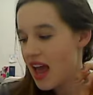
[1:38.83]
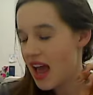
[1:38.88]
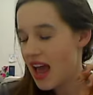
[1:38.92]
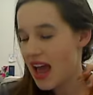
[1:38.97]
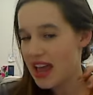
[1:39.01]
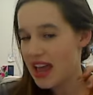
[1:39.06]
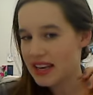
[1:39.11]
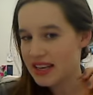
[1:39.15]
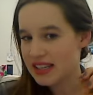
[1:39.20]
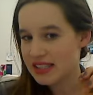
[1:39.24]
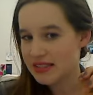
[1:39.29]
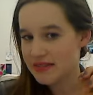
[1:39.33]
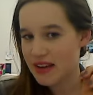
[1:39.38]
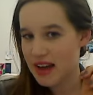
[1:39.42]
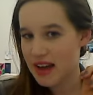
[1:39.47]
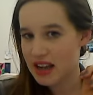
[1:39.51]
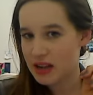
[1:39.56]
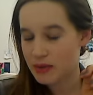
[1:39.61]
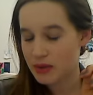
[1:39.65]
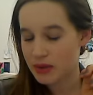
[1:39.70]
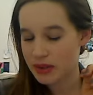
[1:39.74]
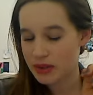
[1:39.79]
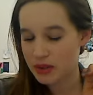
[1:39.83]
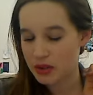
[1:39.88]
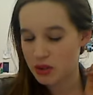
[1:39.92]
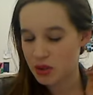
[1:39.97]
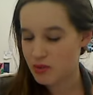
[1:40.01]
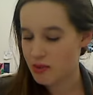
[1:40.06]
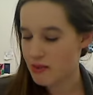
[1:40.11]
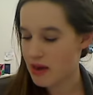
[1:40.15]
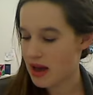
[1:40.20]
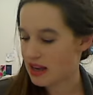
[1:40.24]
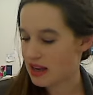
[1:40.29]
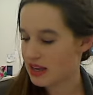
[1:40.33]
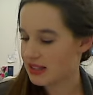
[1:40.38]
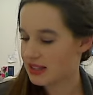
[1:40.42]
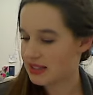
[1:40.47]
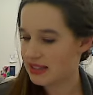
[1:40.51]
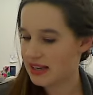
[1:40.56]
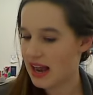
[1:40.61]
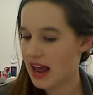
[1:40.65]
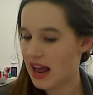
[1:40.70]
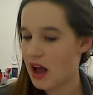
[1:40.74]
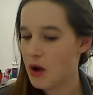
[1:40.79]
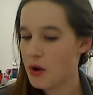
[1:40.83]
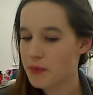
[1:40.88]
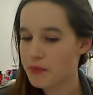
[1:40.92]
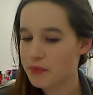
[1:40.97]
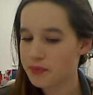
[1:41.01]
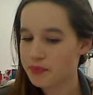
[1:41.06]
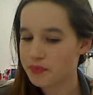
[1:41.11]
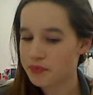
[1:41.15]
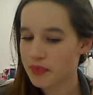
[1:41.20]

and is available in supermarkets now.